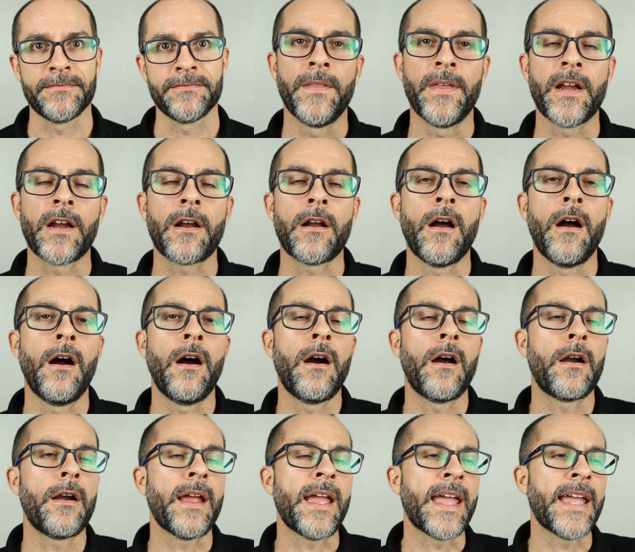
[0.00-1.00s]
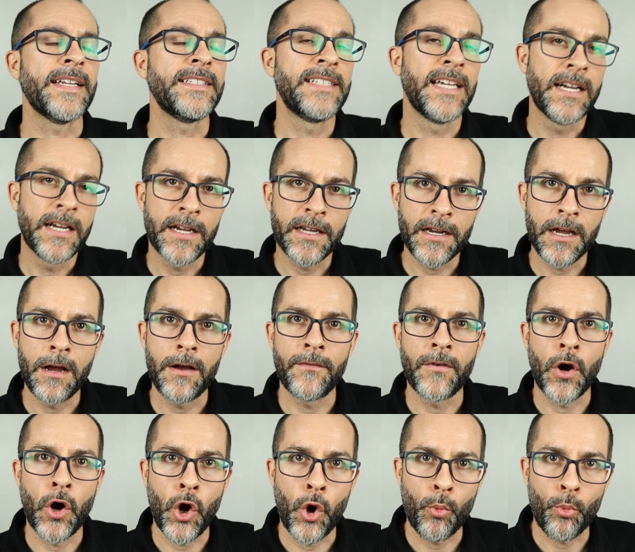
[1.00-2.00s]
There are a ton
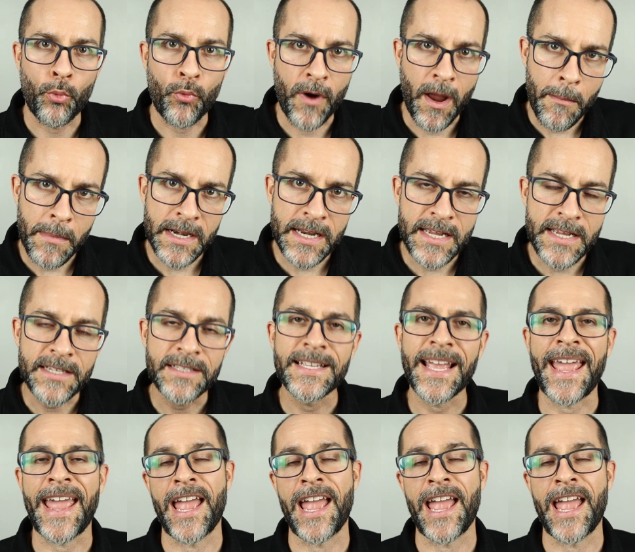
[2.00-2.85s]
of home remedies